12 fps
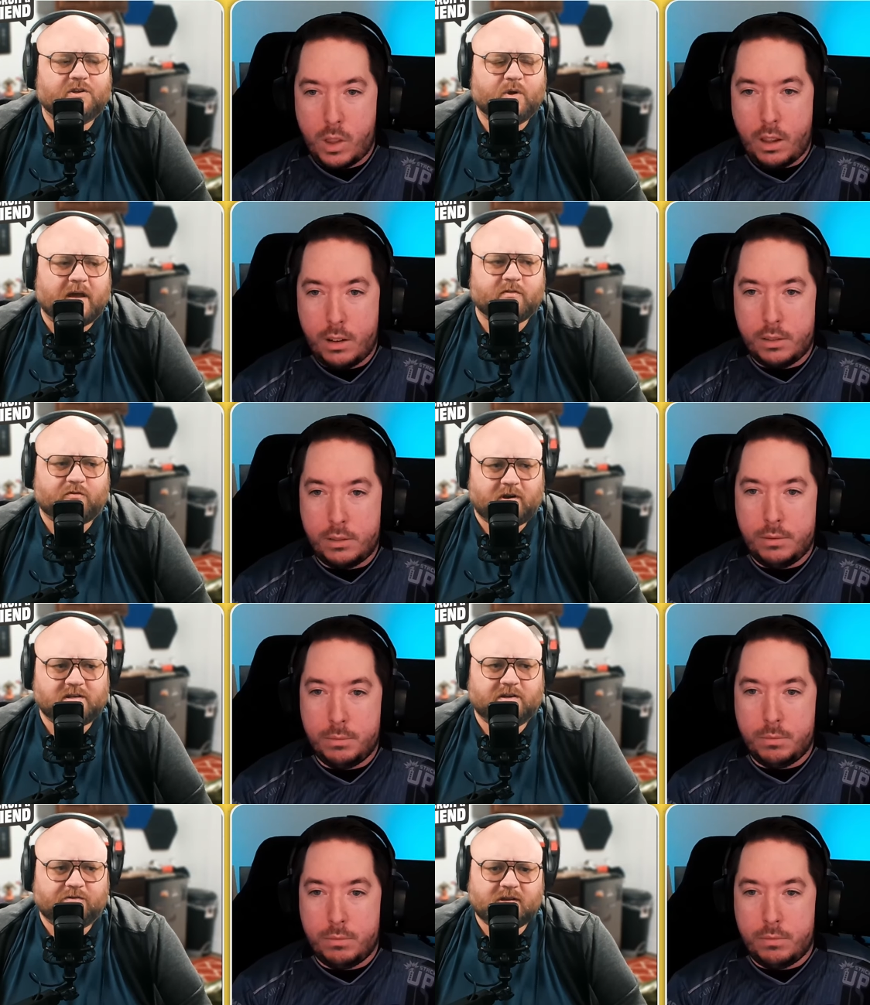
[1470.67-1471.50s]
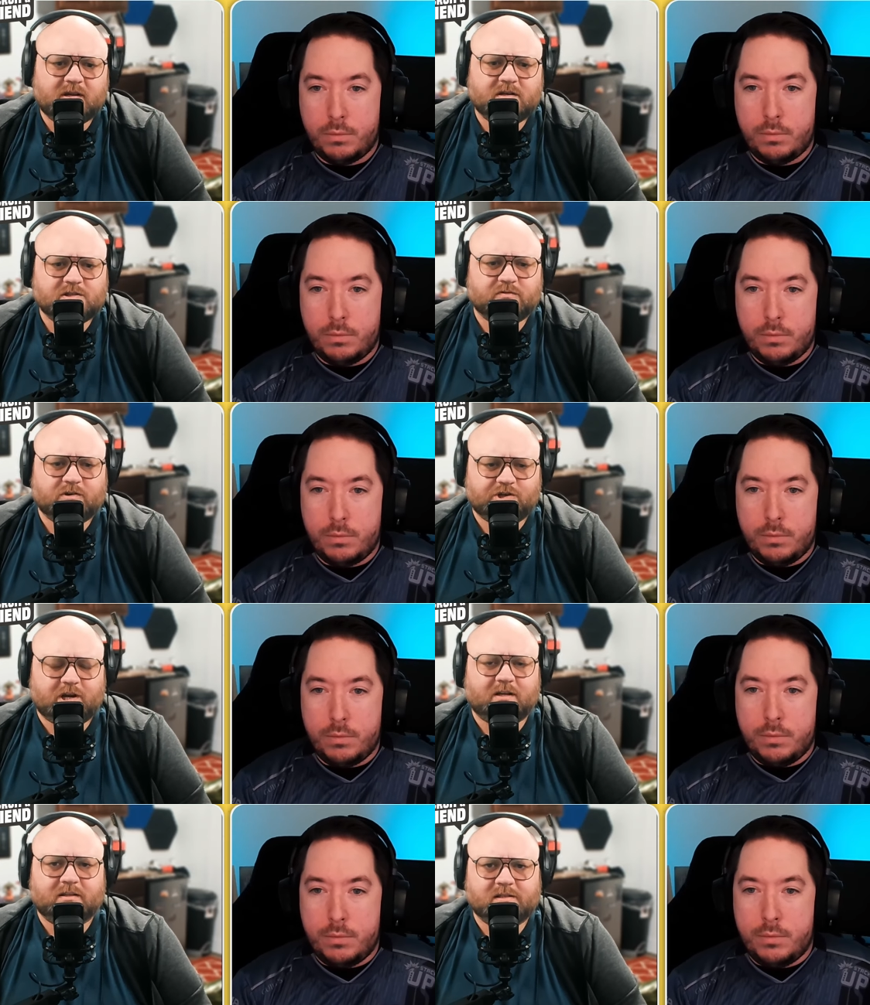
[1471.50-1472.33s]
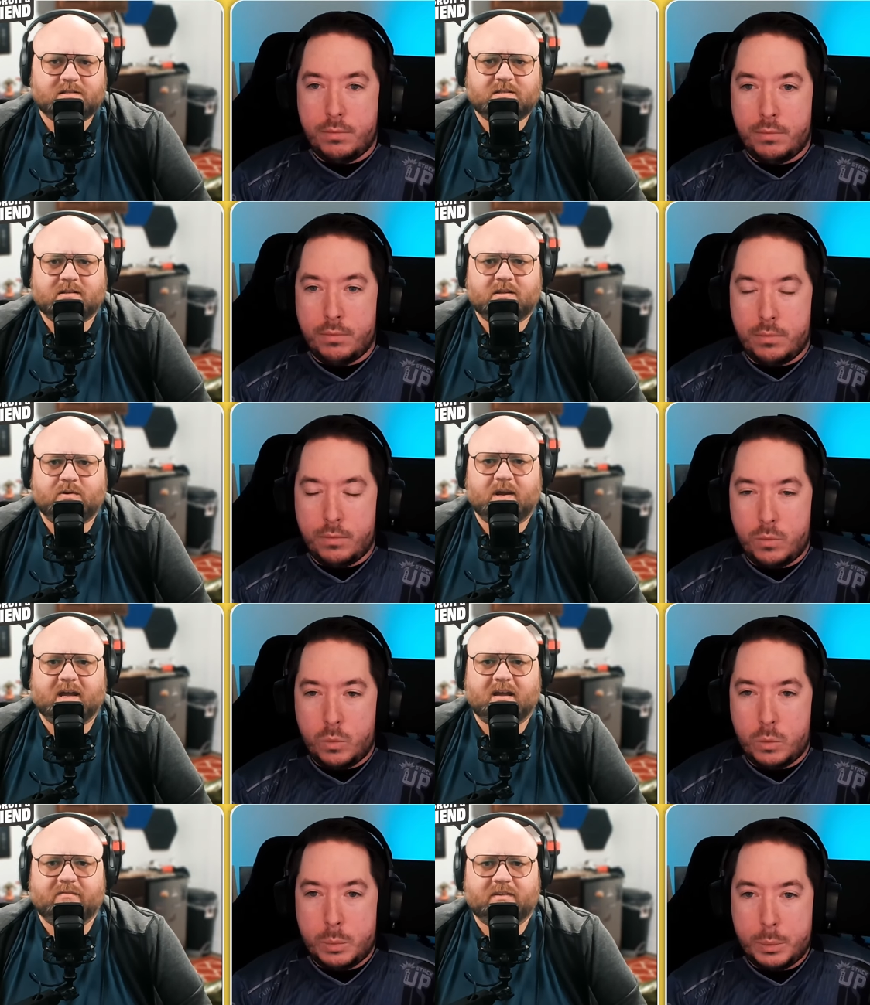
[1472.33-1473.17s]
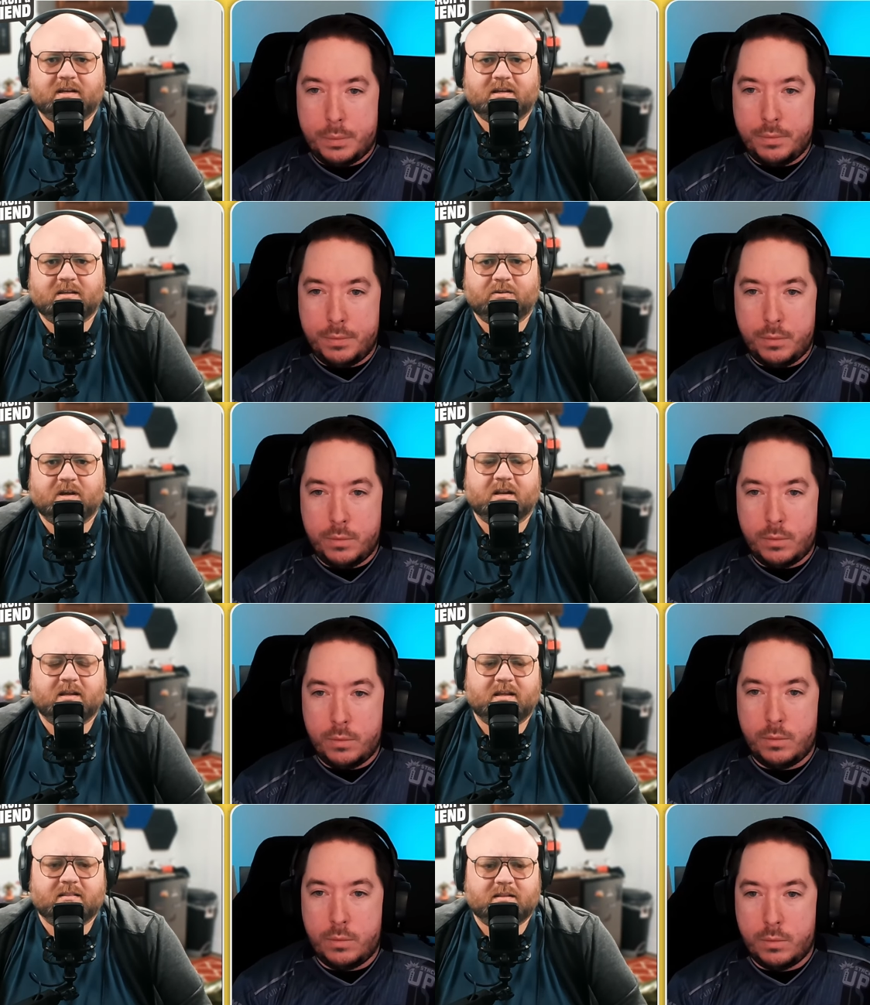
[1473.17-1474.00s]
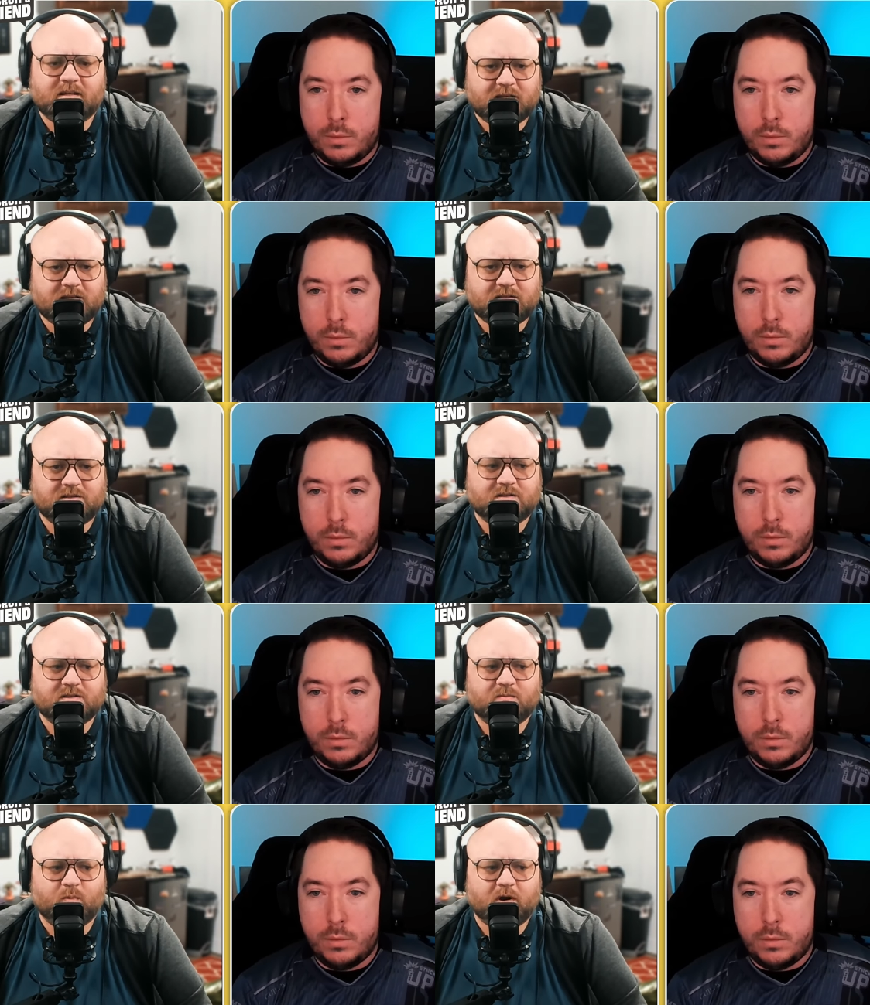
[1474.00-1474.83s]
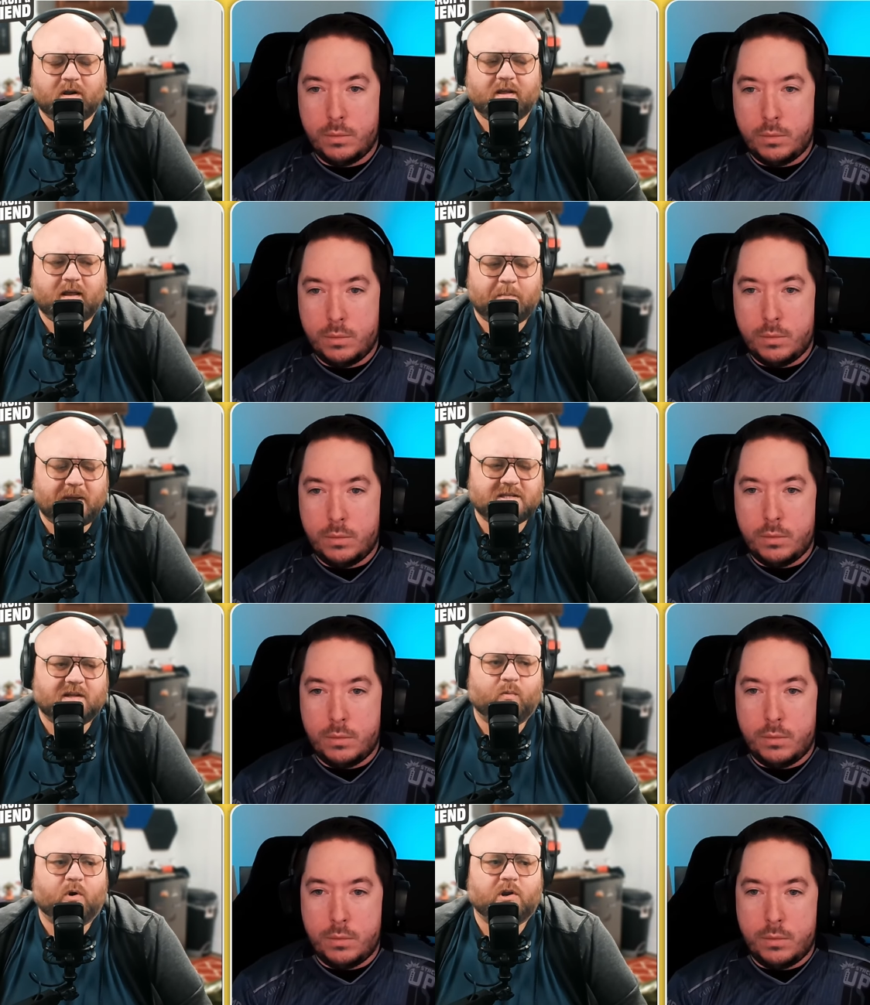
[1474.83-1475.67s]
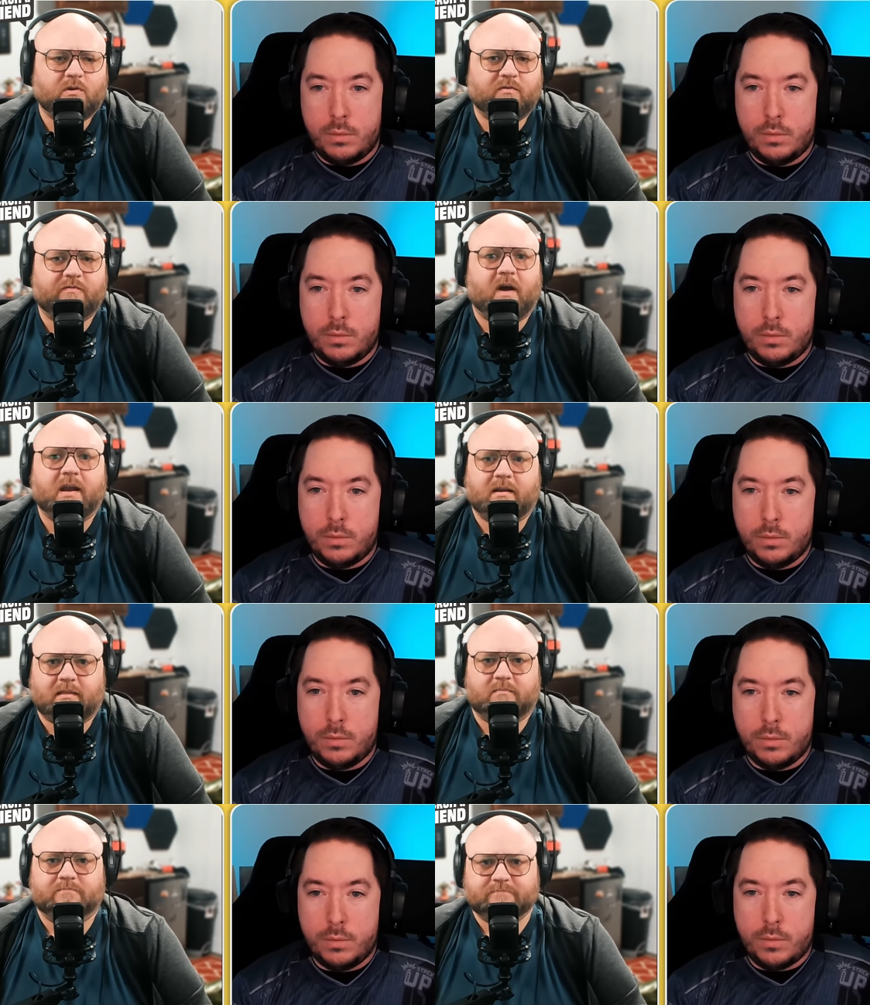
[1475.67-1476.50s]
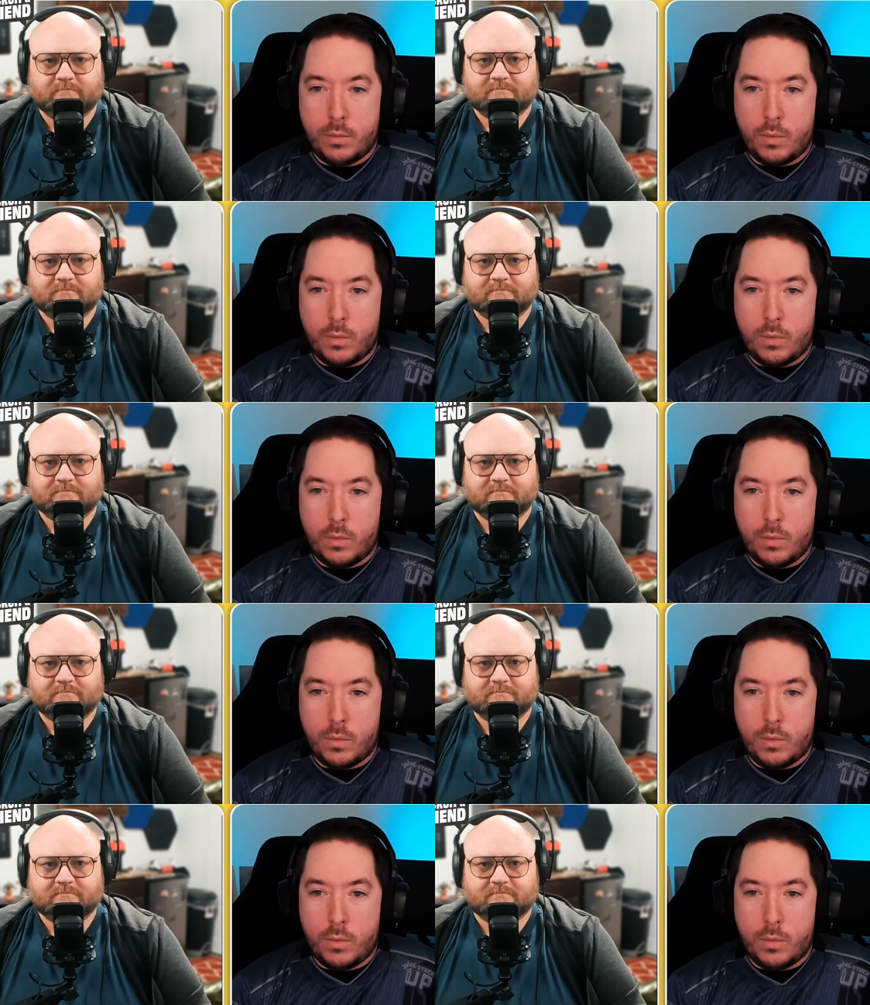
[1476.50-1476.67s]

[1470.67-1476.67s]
Speaker 1: do you have a criteria? Is there a checklist that you have? Like you got to hit these. Where uh, uh, basically, where do you find them?